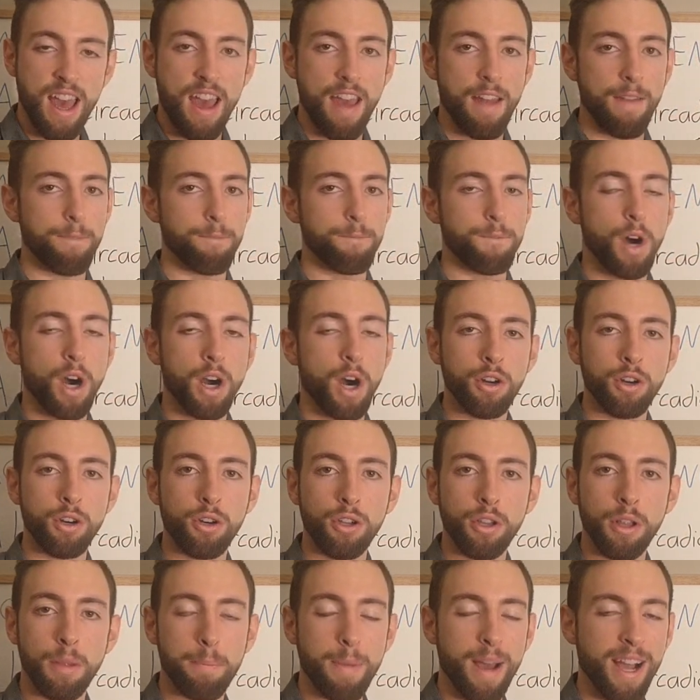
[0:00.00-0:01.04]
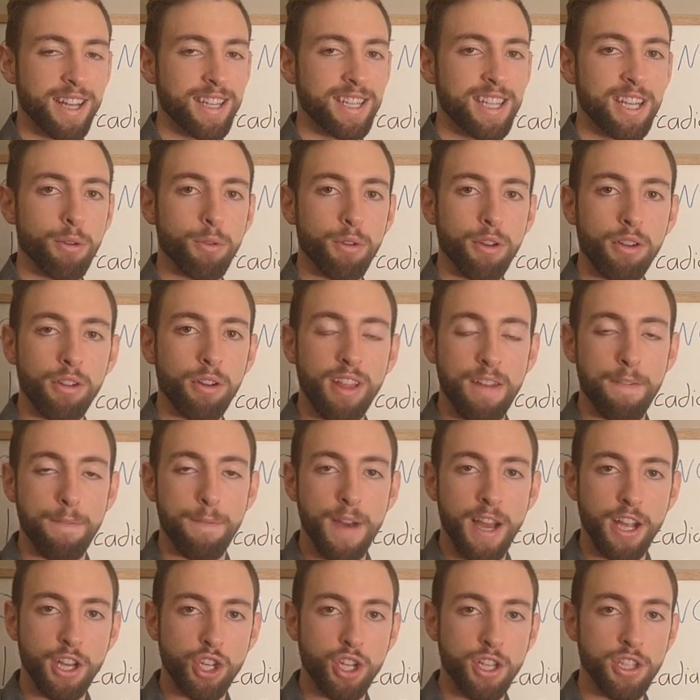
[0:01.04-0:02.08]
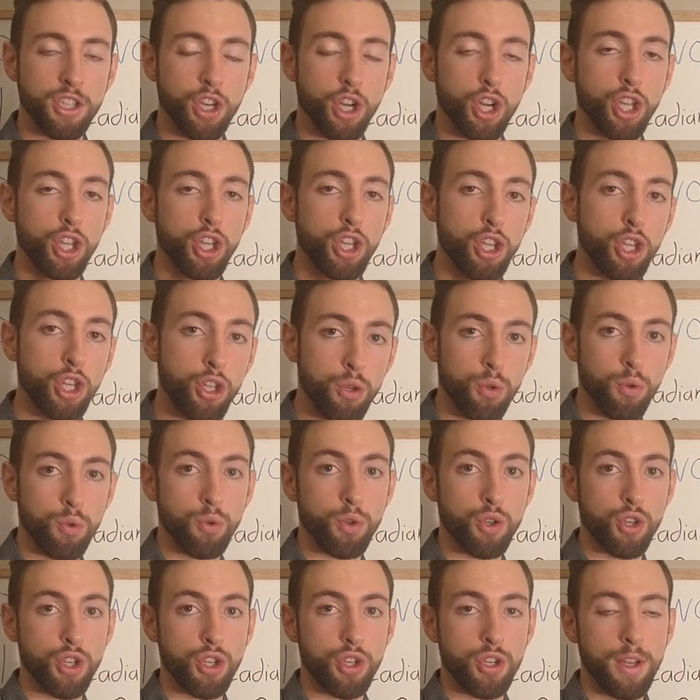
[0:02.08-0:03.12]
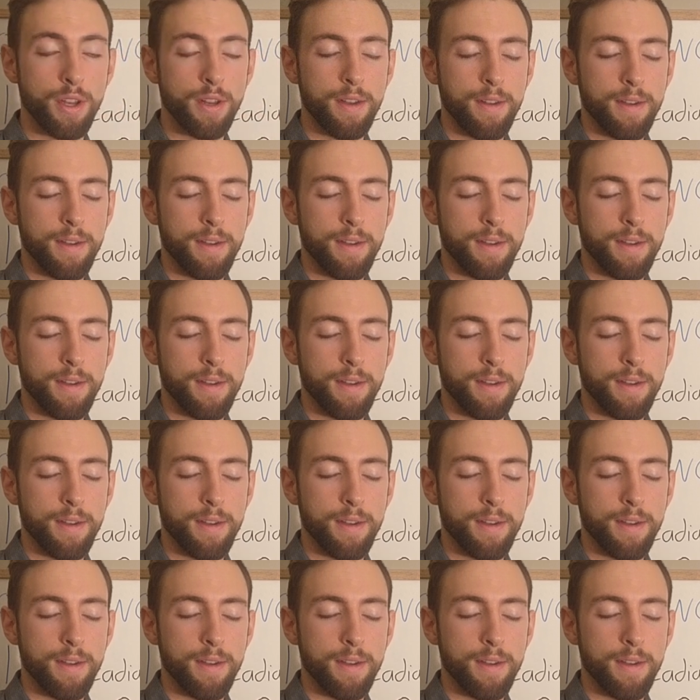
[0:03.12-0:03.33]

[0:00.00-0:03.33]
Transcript: and fungal and bacterial infections are huge.